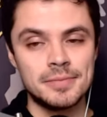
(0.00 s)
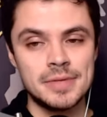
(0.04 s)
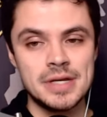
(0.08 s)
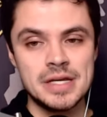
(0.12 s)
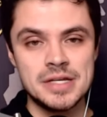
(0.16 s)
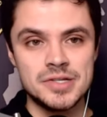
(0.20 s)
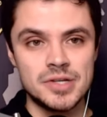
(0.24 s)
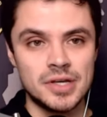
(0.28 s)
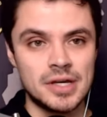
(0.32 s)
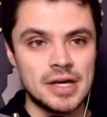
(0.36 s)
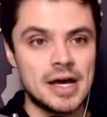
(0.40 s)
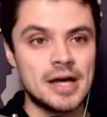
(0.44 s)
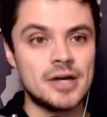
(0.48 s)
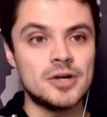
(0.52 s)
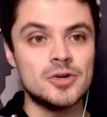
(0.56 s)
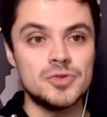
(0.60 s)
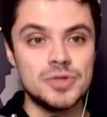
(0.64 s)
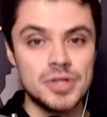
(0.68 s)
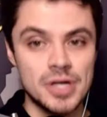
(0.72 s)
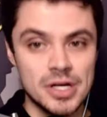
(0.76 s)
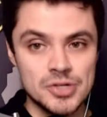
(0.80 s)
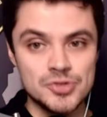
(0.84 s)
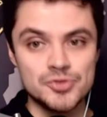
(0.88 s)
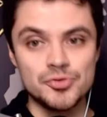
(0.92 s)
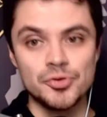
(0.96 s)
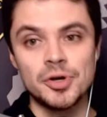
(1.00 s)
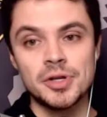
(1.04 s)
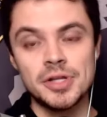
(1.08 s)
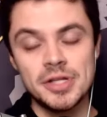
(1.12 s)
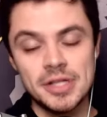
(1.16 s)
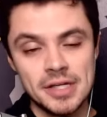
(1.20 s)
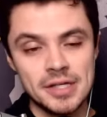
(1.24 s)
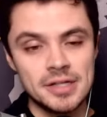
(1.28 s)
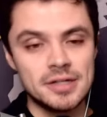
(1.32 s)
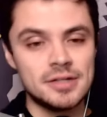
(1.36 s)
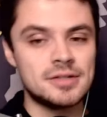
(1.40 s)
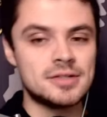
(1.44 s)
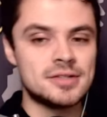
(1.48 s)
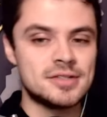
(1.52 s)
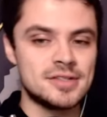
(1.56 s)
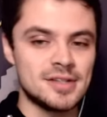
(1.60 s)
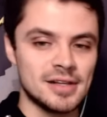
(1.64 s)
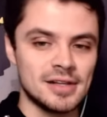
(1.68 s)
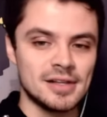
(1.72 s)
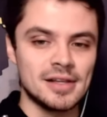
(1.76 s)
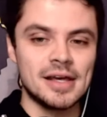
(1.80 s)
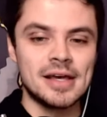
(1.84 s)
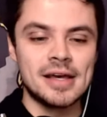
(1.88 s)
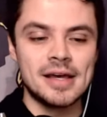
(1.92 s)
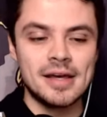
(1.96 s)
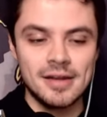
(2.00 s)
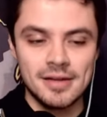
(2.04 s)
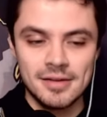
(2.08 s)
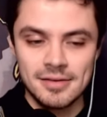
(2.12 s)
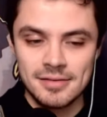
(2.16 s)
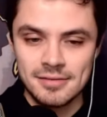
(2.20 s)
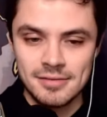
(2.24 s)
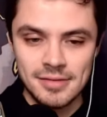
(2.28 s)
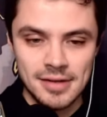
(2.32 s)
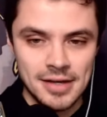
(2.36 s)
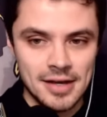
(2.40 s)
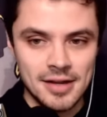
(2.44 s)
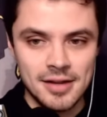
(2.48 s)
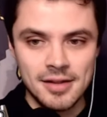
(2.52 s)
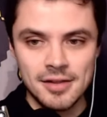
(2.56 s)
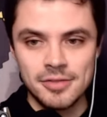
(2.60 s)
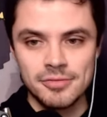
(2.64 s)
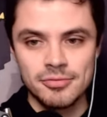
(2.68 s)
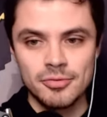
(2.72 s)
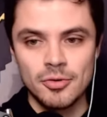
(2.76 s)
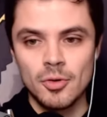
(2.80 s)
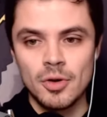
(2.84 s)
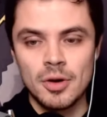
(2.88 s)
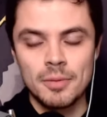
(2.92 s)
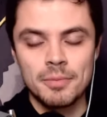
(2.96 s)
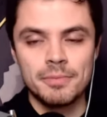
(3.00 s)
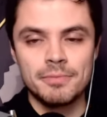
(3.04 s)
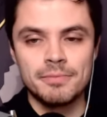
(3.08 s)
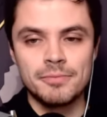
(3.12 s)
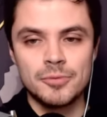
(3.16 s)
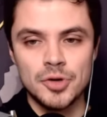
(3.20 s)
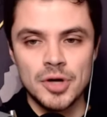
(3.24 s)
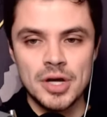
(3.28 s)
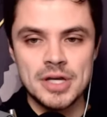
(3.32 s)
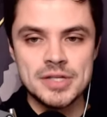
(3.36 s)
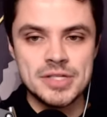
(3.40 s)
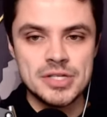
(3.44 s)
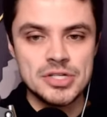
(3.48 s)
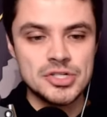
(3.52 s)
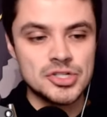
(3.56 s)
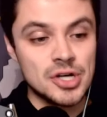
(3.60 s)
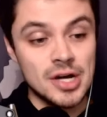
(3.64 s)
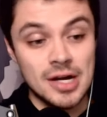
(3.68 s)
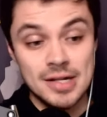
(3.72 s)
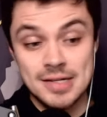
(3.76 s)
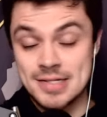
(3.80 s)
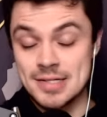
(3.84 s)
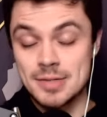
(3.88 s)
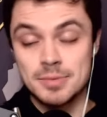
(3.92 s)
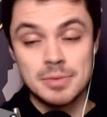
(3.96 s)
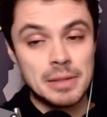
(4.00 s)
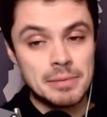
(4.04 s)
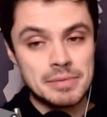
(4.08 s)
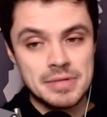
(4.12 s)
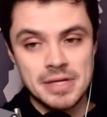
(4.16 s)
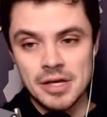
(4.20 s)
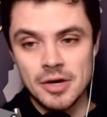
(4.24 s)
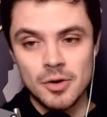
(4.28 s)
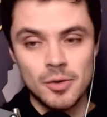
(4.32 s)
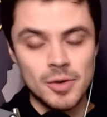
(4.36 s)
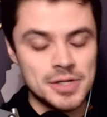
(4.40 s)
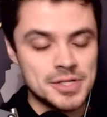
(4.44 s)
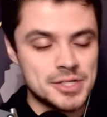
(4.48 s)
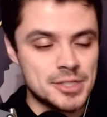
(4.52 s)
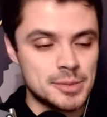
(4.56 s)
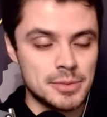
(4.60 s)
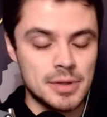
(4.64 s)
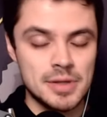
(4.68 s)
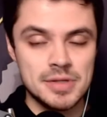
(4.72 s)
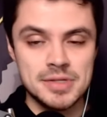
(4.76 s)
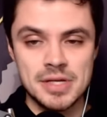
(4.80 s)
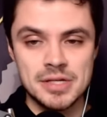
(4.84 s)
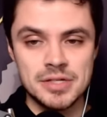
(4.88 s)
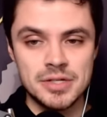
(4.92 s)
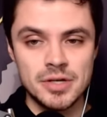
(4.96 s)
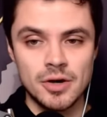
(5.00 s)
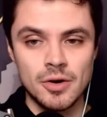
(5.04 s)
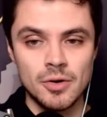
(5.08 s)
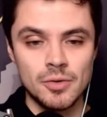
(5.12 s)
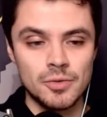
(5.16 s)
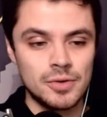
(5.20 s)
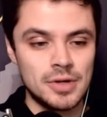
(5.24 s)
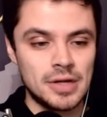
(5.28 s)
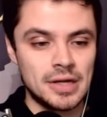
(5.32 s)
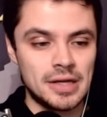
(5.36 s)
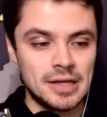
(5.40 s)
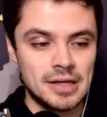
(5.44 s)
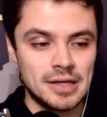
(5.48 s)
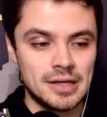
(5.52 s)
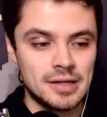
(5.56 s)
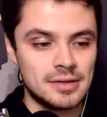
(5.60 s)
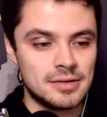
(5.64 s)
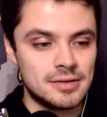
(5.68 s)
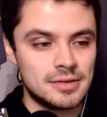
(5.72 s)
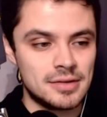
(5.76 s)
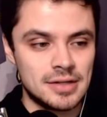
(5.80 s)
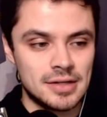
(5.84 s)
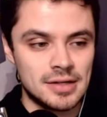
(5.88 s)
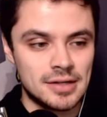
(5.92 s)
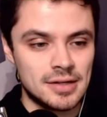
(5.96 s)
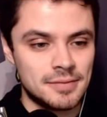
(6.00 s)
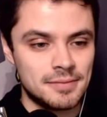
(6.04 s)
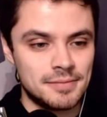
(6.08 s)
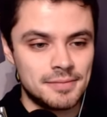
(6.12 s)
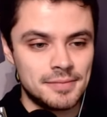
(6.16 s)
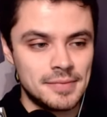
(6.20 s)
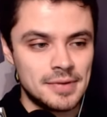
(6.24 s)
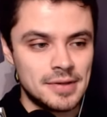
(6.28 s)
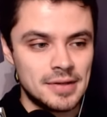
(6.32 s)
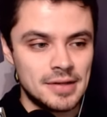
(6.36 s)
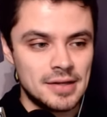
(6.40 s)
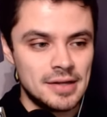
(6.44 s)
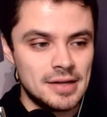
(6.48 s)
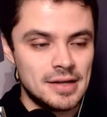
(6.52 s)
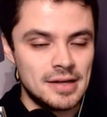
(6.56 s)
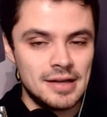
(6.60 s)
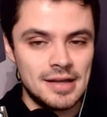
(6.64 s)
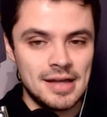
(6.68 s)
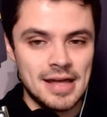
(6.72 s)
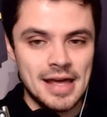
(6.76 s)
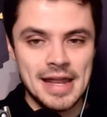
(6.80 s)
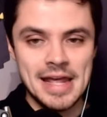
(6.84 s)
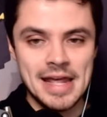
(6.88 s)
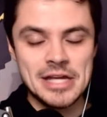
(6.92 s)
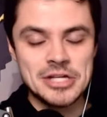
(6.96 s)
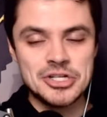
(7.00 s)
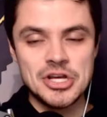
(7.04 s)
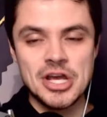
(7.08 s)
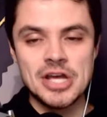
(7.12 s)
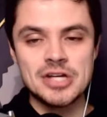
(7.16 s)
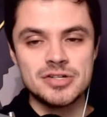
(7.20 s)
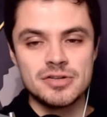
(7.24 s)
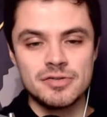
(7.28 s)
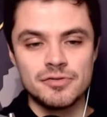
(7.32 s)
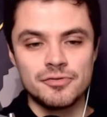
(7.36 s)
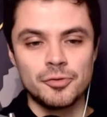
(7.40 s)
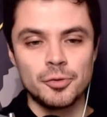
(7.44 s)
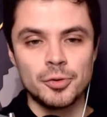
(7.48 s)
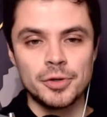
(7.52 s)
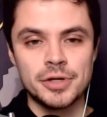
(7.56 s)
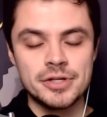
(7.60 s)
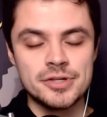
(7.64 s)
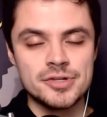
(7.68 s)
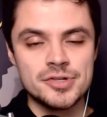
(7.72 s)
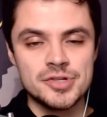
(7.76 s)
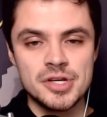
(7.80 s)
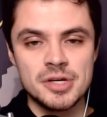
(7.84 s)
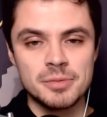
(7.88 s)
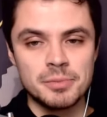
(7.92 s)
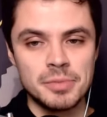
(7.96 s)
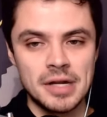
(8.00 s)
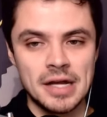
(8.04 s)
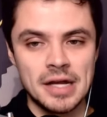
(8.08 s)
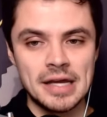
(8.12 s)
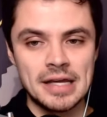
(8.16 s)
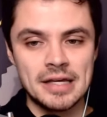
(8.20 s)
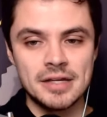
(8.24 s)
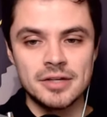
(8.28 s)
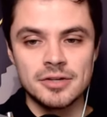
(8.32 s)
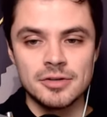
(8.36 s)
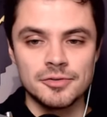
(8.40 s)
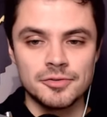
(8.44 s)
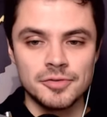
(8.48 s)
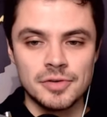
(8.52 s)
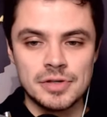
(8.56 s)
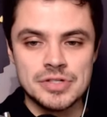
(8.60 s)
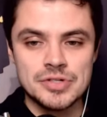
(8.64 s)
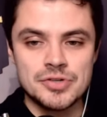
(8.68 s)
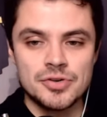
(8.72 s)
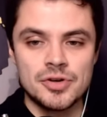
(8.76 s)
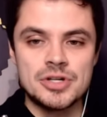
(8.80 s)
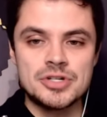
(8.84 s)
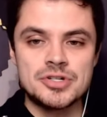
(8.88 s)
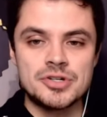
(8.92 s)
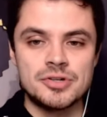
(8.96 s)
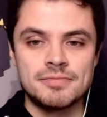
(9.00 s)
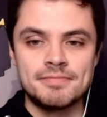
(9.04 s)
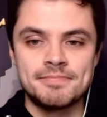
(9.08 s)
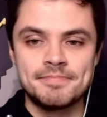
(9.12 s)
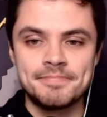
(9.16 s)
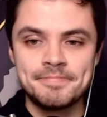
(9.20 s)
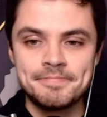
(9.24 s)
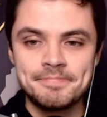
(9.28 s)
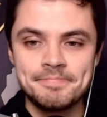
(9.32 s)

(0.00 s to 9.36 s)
He's a guy who does run into the lane and kind of throw up crazy shots. Sometimes they go in, sometimes they don't. Again, it ain't changing 4 years in, but I get your frustration.